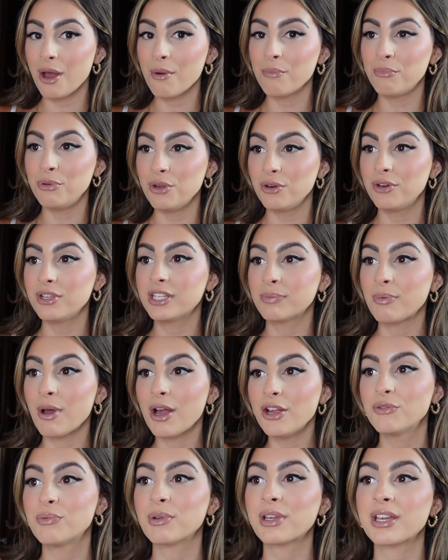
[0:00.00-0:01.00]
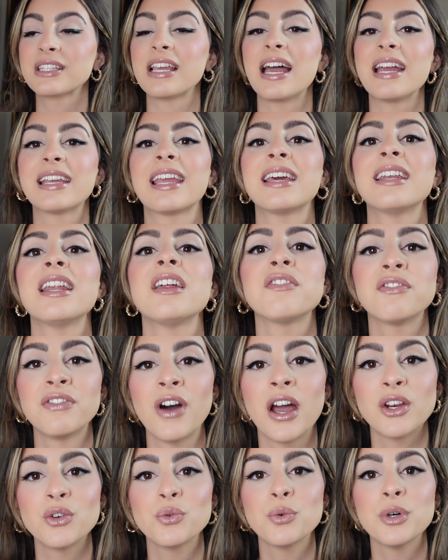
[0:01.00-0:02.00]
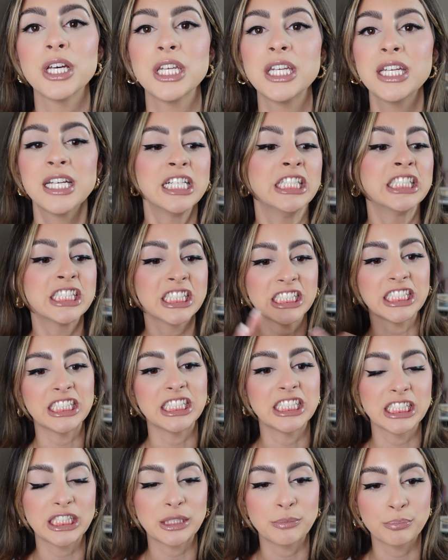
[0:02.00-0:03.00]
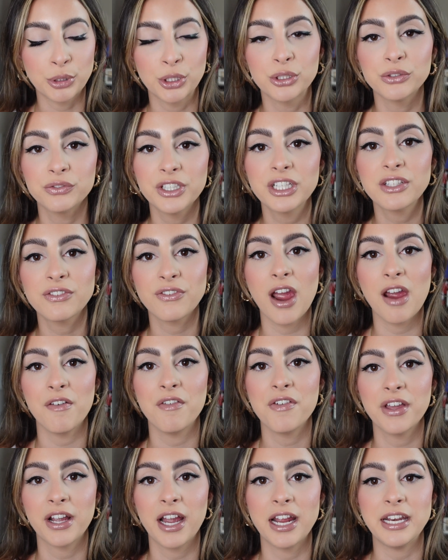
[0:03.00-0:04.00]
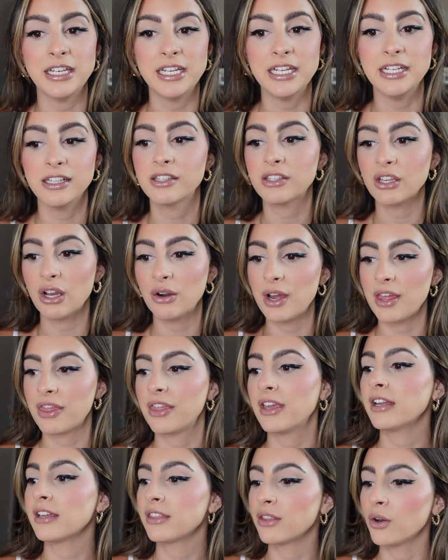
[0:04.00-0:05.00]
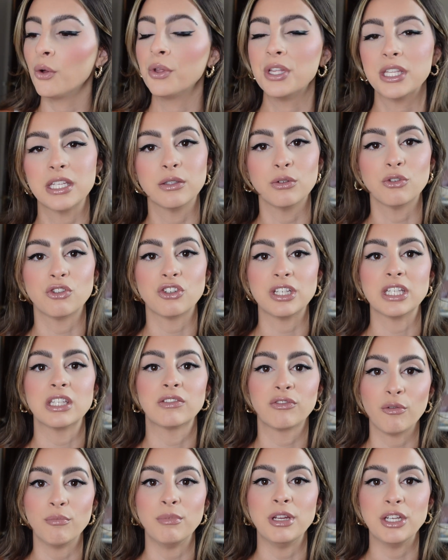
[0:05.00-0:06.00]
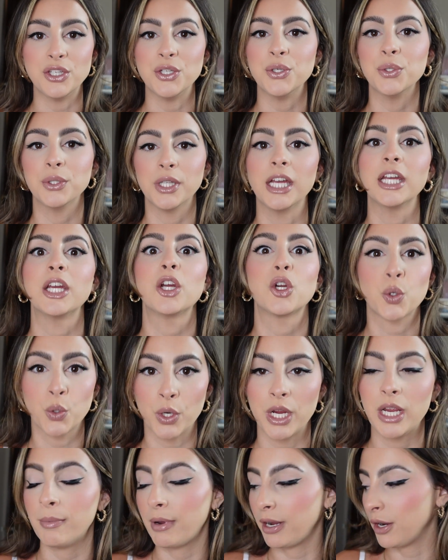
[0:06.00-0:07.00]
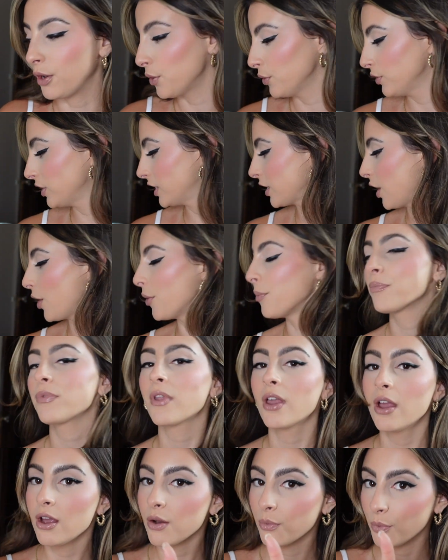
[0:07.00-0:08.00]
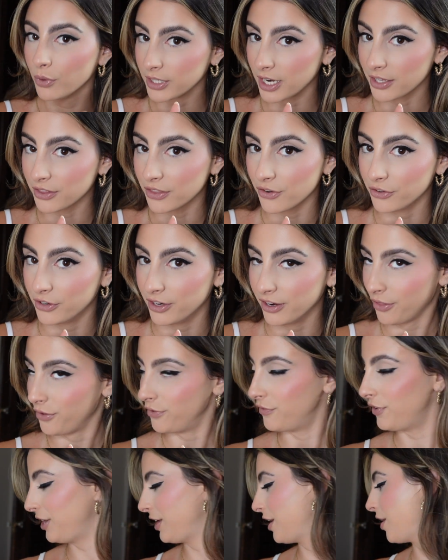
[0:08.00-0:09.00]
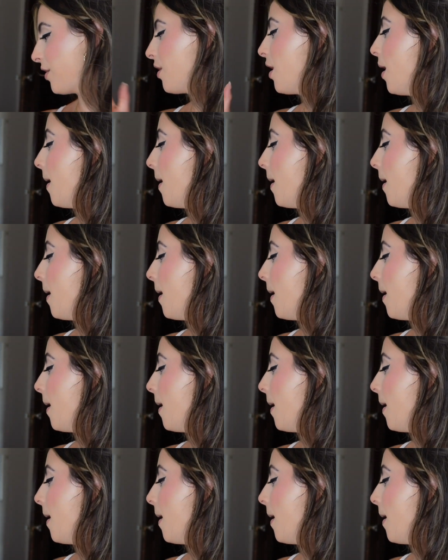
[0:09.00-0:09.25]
beauty sponge because I cannot find one that is like perfect for everything I need. So I think the only solution is for me to like create my own. So we'll get there in another video.